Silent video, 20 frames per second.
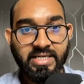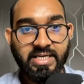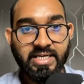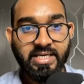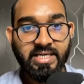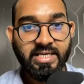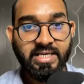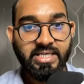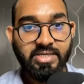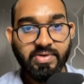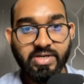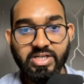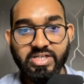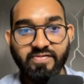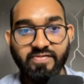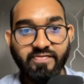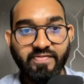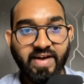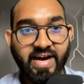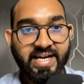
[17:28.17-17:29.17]
You are going to
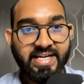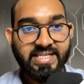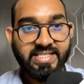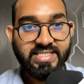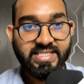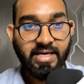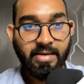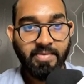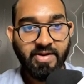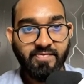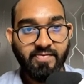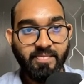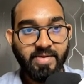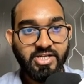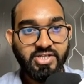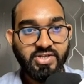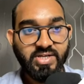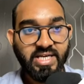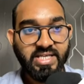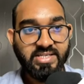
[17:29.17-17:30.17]
find some
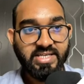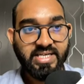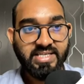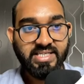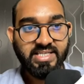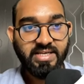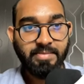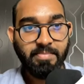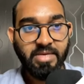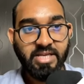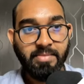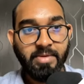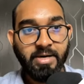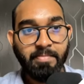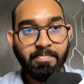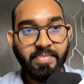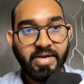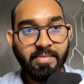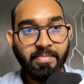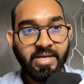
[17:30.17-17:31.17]
information. As you can see, minimum
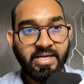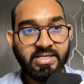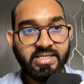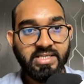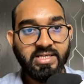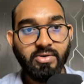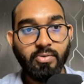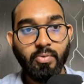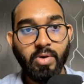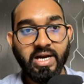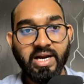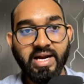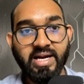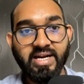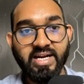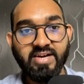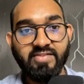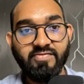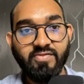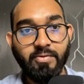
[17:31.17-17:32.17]
payment
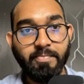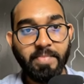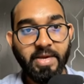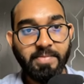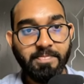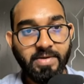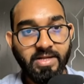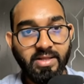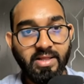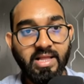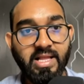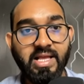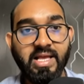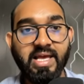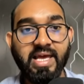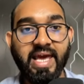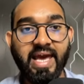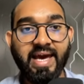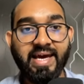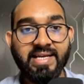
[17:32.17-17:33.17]
100 for PayPal
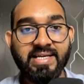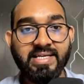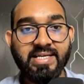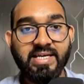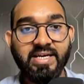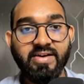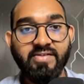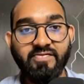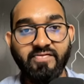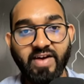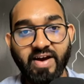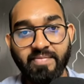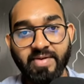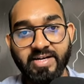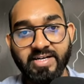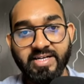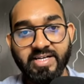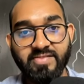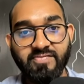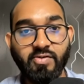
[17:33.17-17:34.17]
and
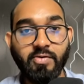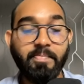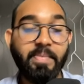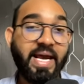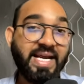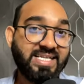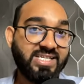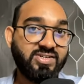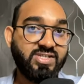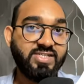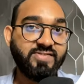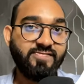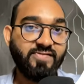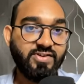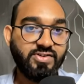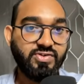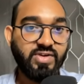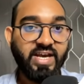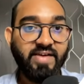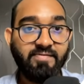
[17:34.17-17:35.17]
500 for bank transfer.
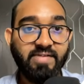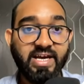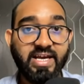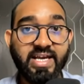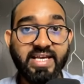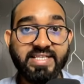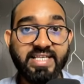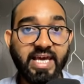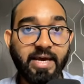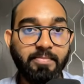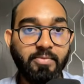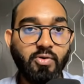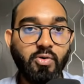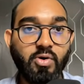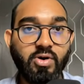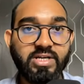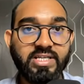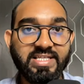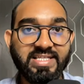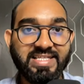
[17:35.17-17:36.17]
So as I have
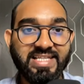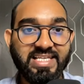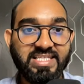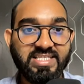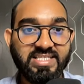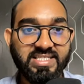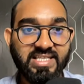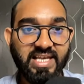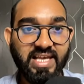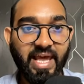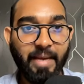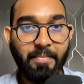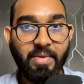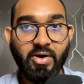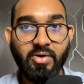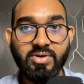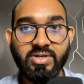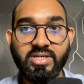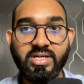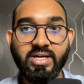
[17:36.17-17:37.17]
got this
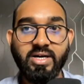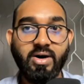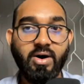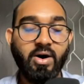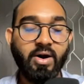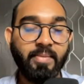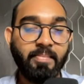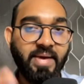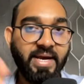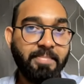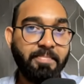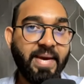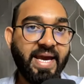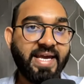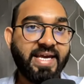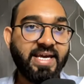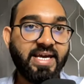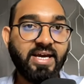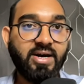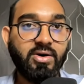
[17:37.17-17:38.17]
amount on my bank
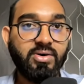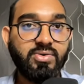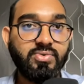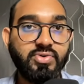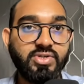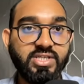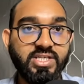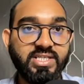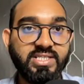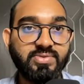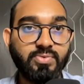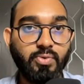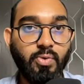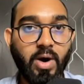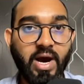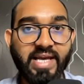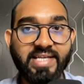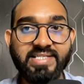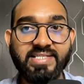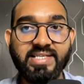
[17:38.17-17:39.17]
account, which is
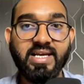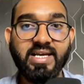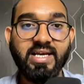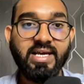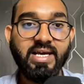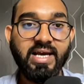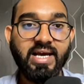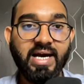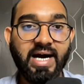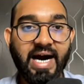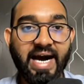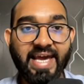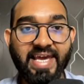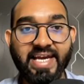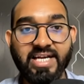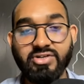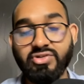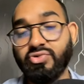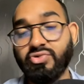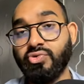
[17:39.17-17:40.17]
Wise, I
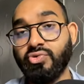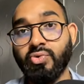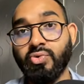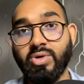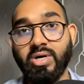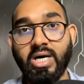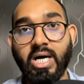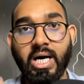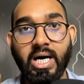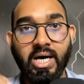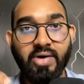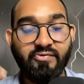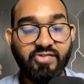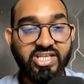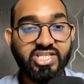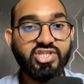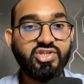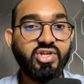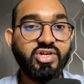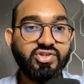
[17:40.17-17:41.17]
had to reach
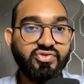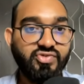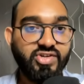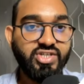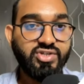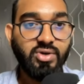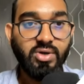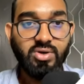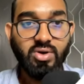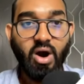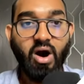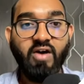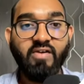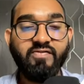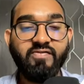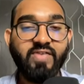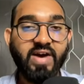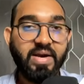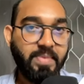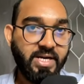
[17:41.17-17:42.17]
the threshold of
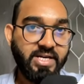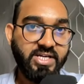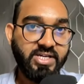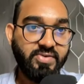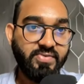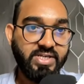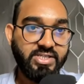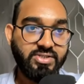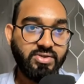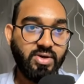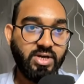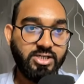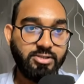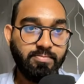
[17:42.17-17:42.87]
$500.